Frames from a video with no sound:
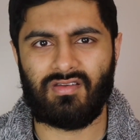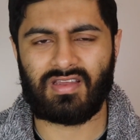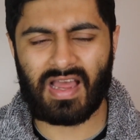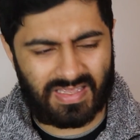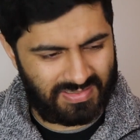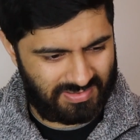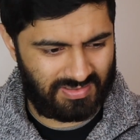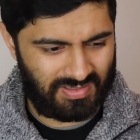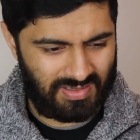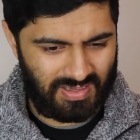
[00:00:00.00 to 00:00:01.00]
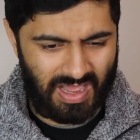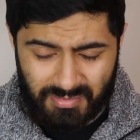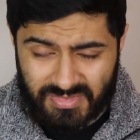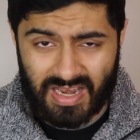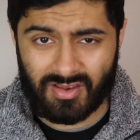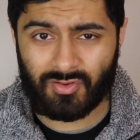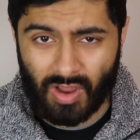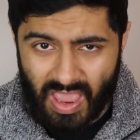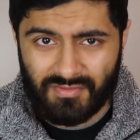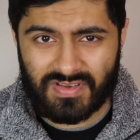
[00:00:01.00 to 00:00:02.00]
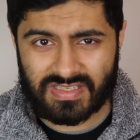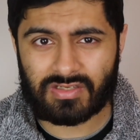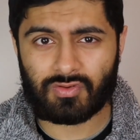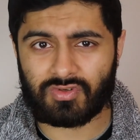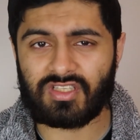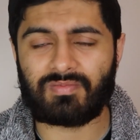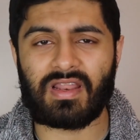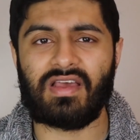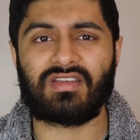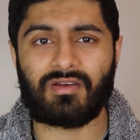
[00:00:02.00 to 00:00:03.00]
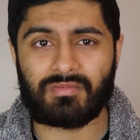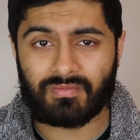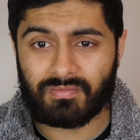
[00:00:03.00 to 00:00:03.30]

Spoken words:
Guys, I'm telling you, every single of these players have